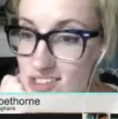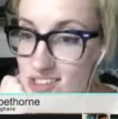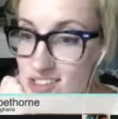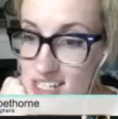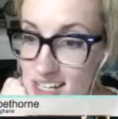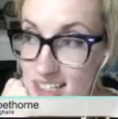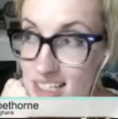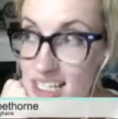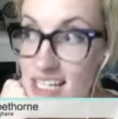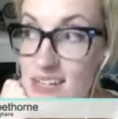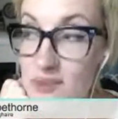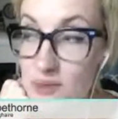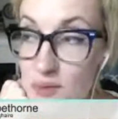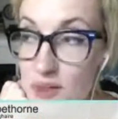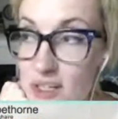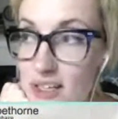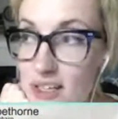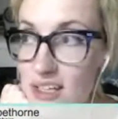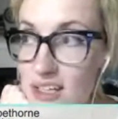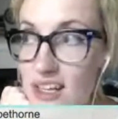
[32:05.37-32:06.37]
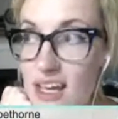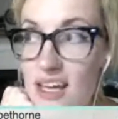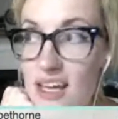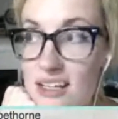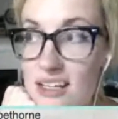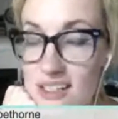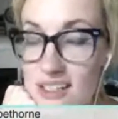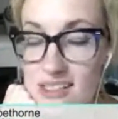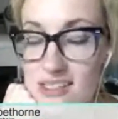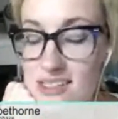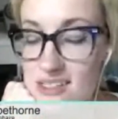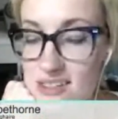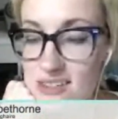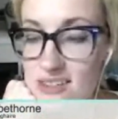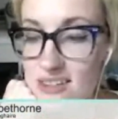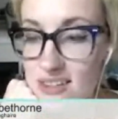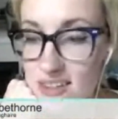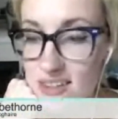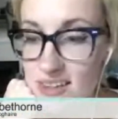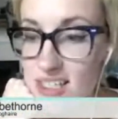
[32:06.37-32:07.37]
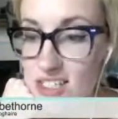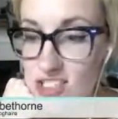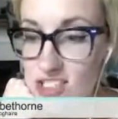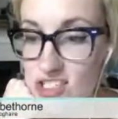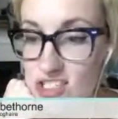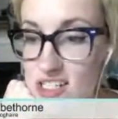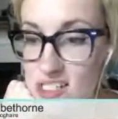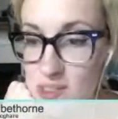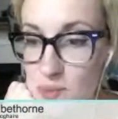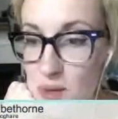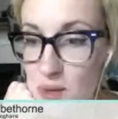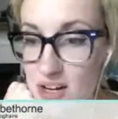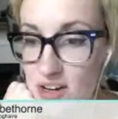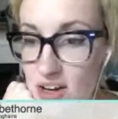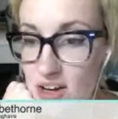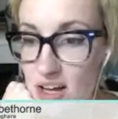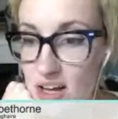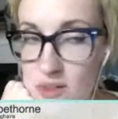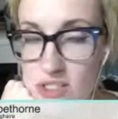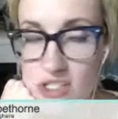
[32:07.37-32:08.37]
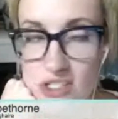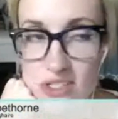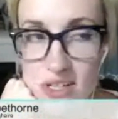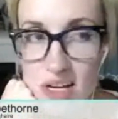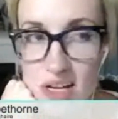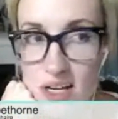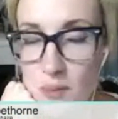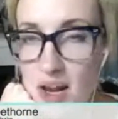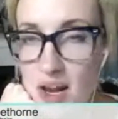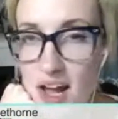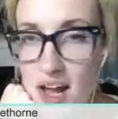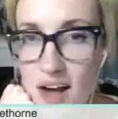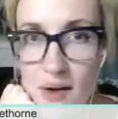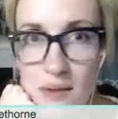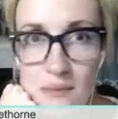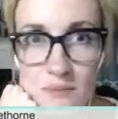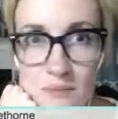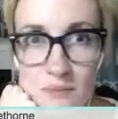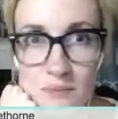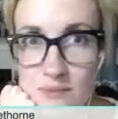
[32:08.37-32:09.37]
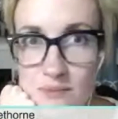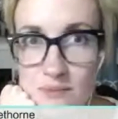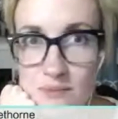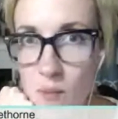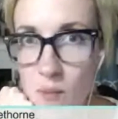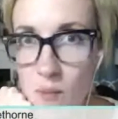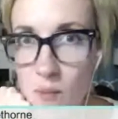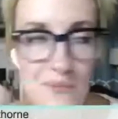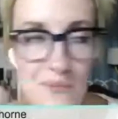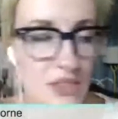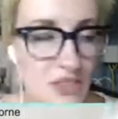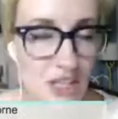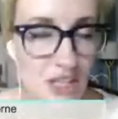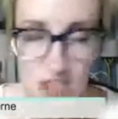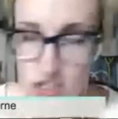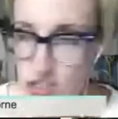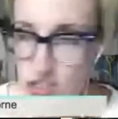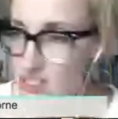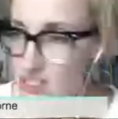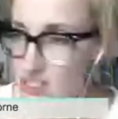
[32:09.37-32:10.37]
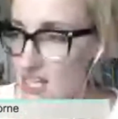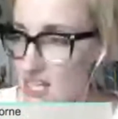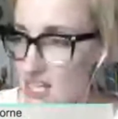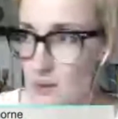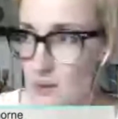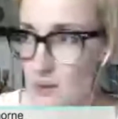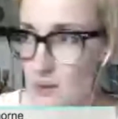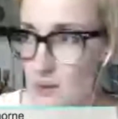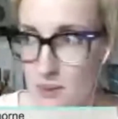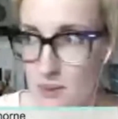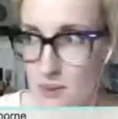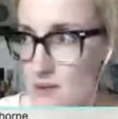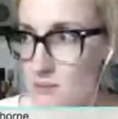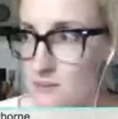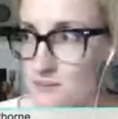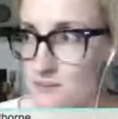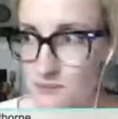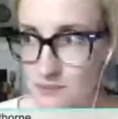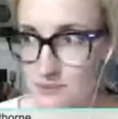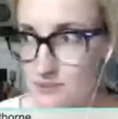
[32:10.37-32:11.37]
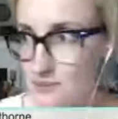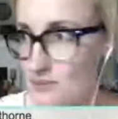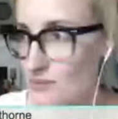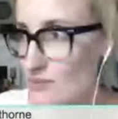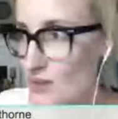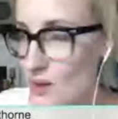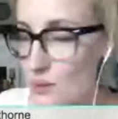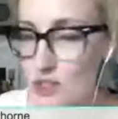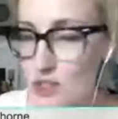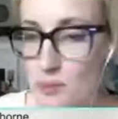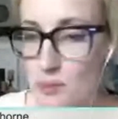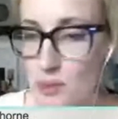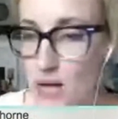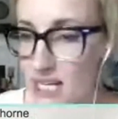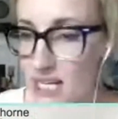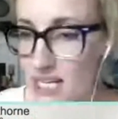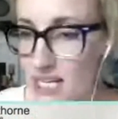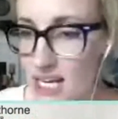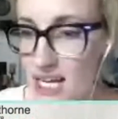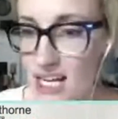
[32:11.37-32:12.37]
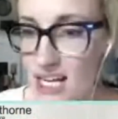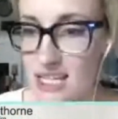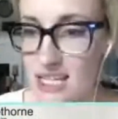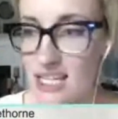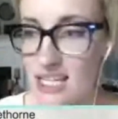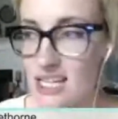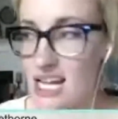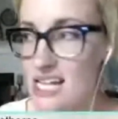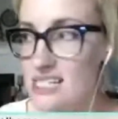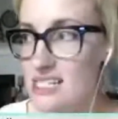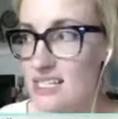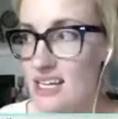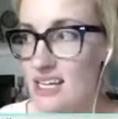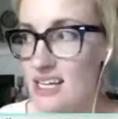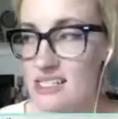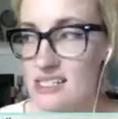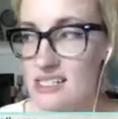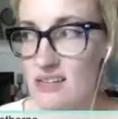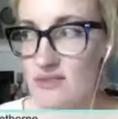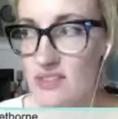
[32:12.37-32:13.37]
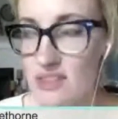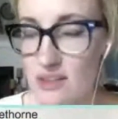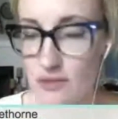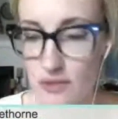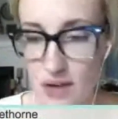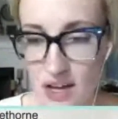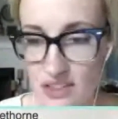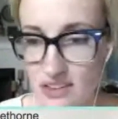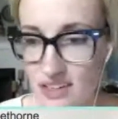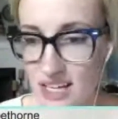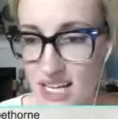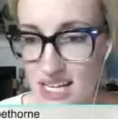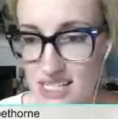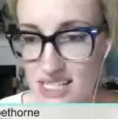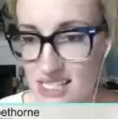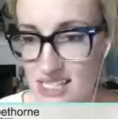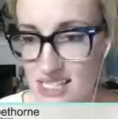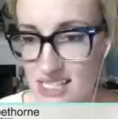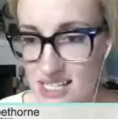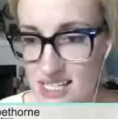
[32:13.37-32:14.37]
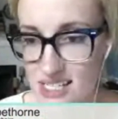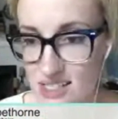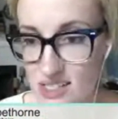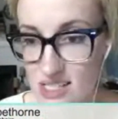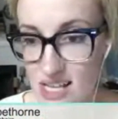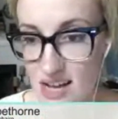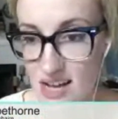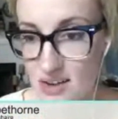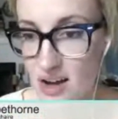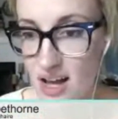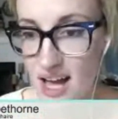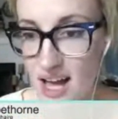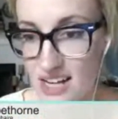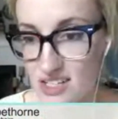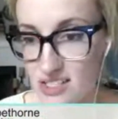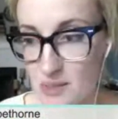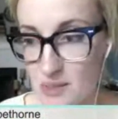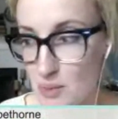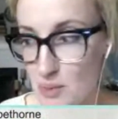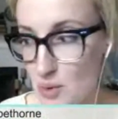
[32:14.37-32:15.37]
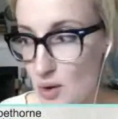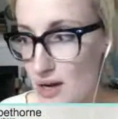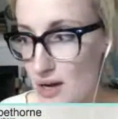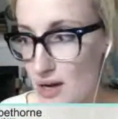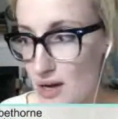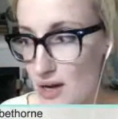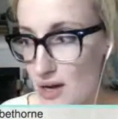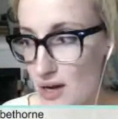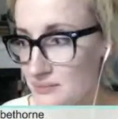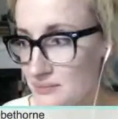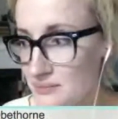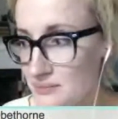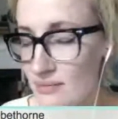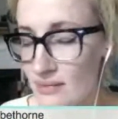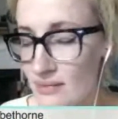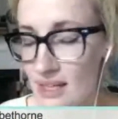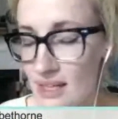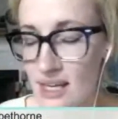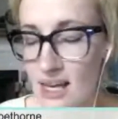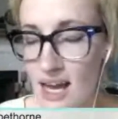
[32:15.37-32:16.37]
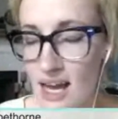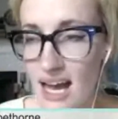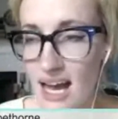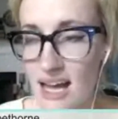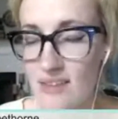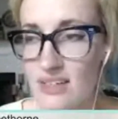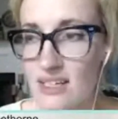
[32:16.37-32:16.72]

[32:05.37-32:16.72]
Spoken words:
tell you, it really, like, it's legit spot on when she's talking about how the things you say to a baby when you're pregnant, and then that's the kind of stuff that the father can't say until it's actually born. Mm-hmm. I had, like,